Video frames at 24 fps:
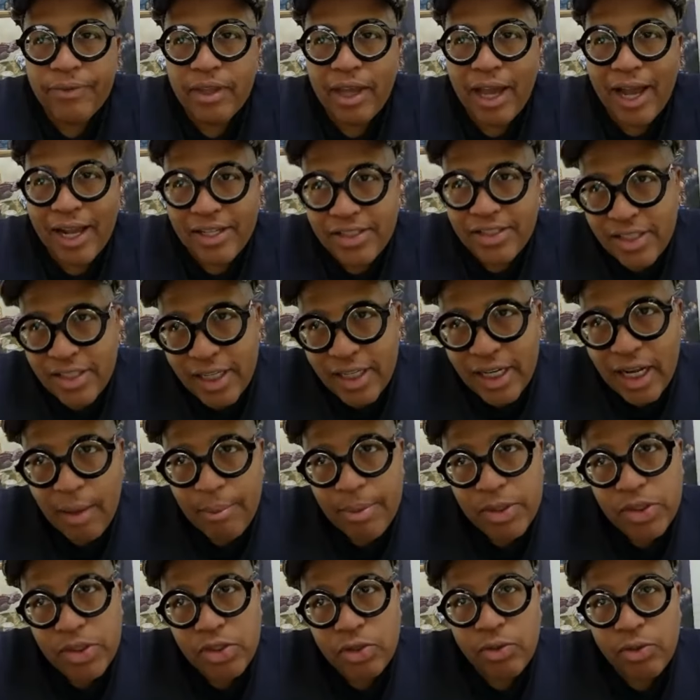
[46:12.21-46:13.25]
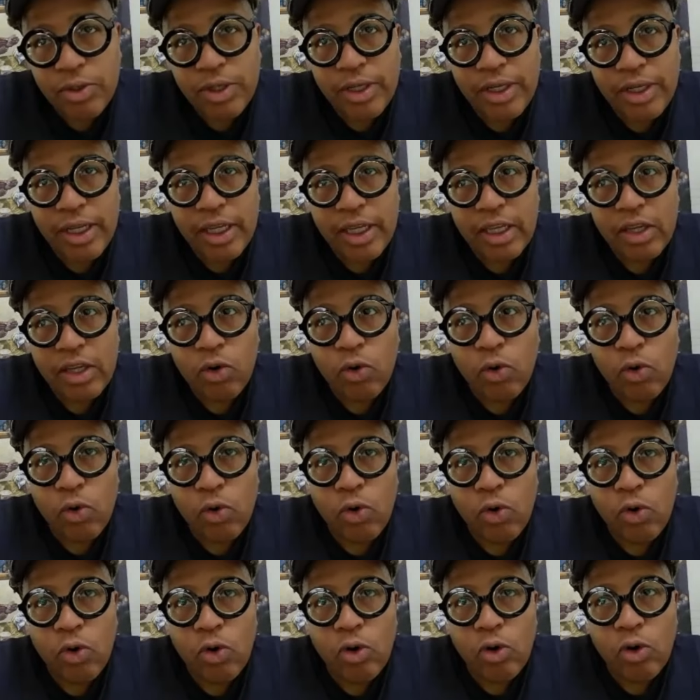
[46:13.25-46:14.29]
I see an opportunity,
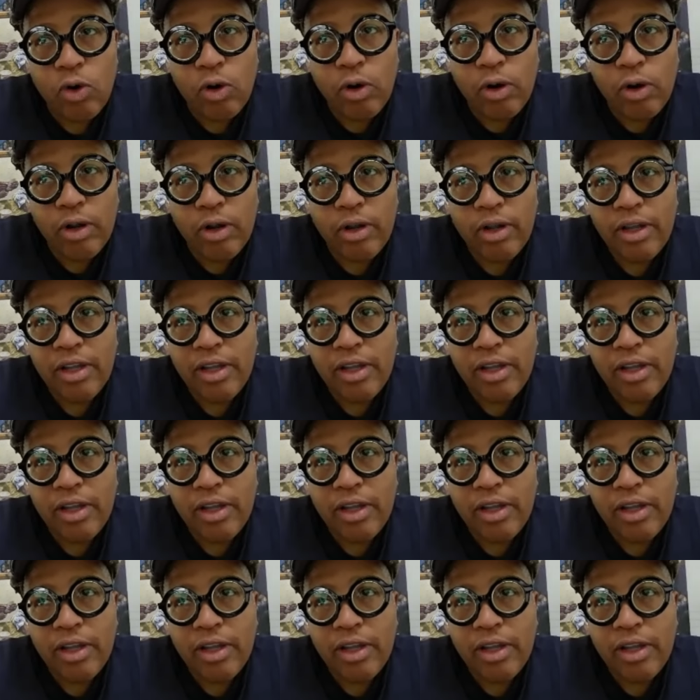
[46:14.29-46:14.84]
or